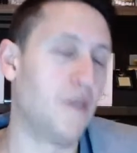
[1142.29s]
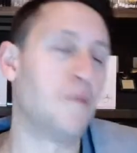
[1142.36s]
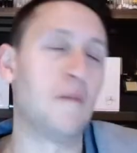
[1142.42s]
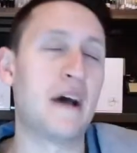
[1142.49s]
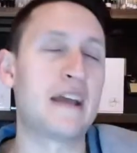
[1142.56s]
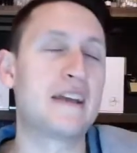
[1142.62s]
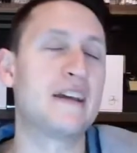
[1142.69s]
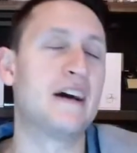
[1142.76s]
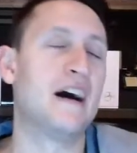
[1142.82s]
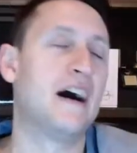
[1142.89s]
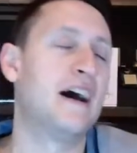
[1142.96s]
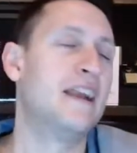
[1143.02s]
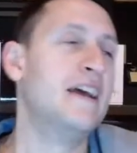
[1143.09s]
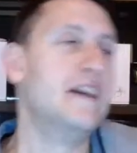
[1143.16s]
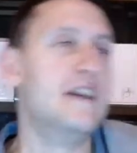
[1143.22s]
Oh my
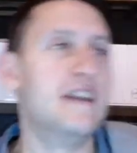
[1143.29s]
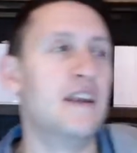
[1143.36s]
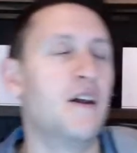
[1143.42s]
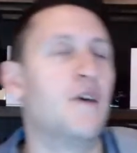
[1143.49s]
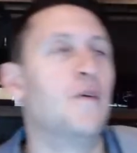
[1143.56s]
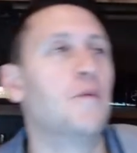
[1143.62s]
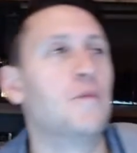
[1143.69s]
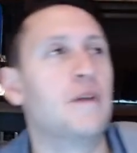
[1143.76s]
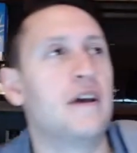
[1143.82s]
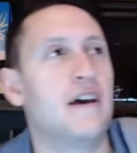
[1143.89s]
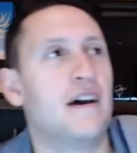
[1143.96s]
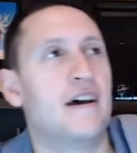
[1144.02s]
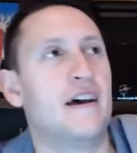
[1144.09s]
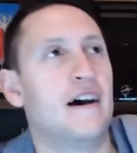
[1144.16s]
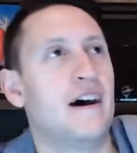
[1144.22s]
God. You know,
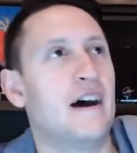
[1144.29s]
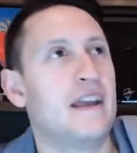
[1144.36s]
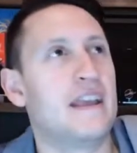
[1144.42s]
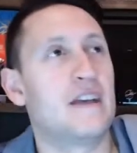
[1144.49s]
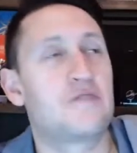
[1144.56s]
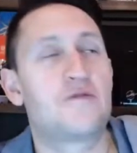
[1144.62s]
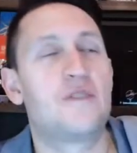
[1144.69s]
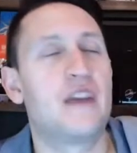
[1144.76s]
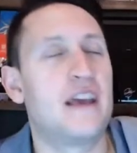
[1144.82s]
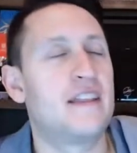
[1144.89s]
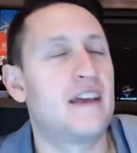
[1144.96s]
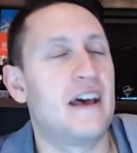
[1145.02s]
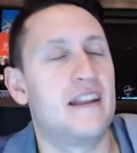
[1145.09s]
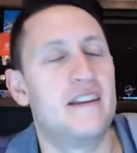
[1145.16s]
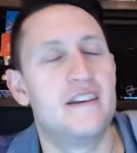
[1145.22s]
uh, yesterday
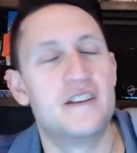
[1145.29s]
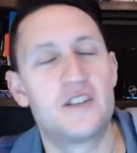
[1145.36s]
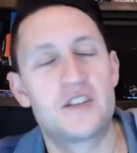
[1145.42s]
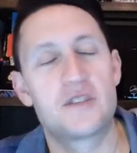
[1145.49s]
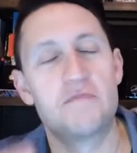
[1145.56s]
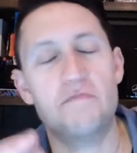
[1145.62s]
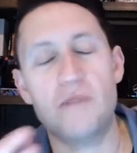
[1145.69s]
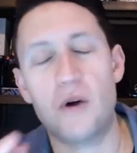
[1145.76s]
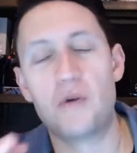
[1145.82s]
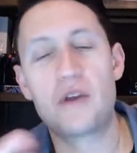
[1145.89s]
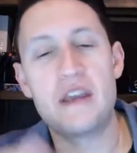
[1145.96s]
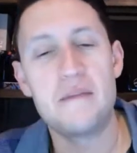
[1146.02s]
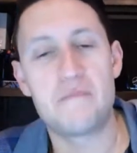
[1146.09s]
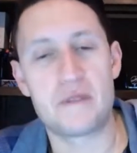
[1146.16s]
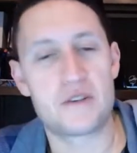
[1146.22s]
that
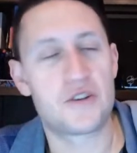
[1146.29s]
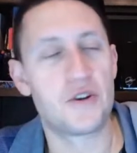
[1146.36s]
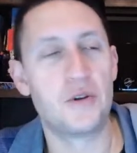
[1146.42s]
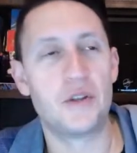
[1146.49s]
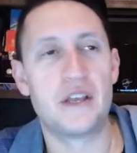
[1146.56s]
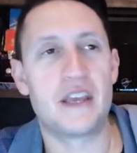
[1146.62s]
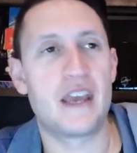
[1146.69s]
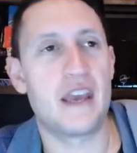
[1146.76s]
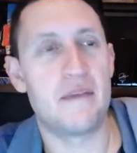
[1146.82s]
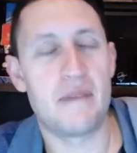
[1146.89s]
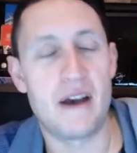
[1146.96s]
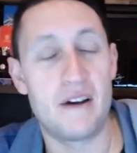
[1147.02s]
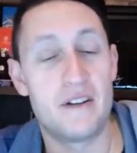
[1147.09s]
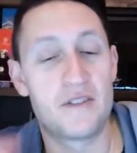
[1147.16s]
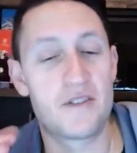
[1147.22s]
smoky patchouli came
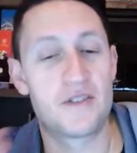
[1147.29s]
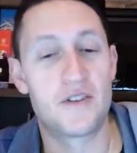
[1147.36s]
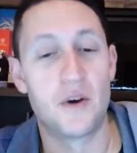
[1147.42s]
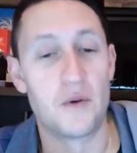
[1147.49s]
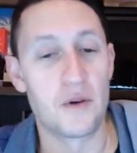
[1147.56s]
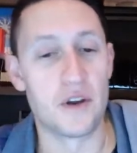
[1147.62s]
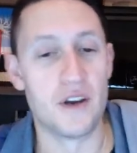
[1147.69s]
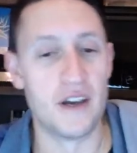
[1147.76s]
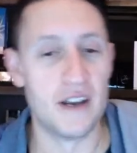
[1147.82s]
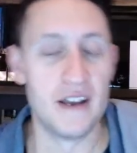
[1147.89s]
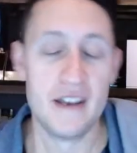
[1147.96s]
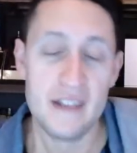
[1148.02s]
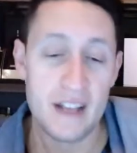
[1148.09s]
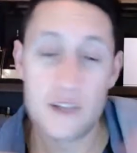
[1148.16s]
out. It's so good.